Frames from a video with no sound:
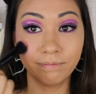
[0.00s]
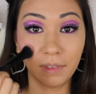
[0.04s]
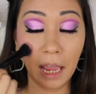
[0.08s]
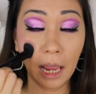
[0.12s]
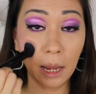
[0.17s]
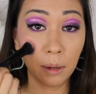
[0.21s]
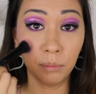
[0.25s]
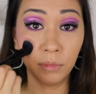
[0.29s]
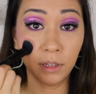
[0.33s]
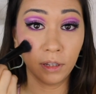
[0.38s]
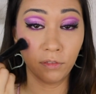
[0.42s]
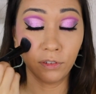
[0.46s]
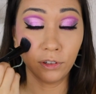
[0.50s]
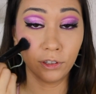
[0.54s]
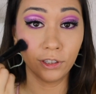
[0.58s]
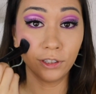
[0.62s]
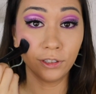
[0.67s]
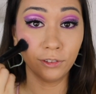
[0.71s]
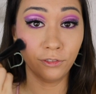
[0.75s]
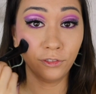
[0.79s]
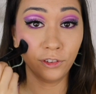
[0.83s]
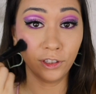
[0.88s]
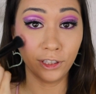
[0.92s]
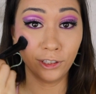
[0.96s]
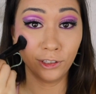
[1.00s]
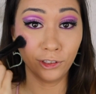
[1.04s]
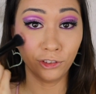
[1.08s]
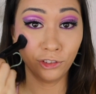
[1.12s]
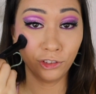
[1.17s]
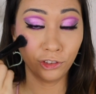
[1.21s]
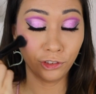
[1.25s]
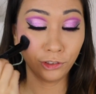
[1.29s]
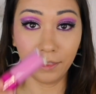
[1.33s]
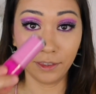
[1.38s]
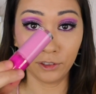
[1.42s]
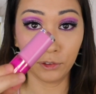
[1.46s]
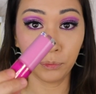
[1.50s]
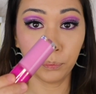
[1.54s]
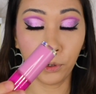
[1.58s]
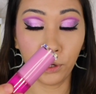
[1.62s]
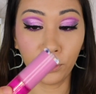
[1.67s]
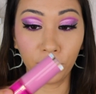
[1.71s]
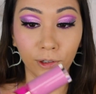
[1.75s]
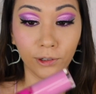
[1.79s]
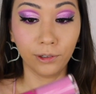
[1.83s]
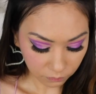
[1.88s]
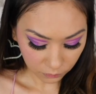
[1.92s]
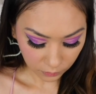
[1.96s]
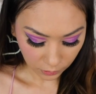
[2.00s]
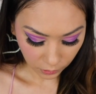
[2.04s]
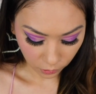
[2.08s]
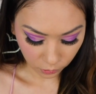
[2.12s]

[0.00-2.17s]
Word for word: I'm never gonna finish this bottle.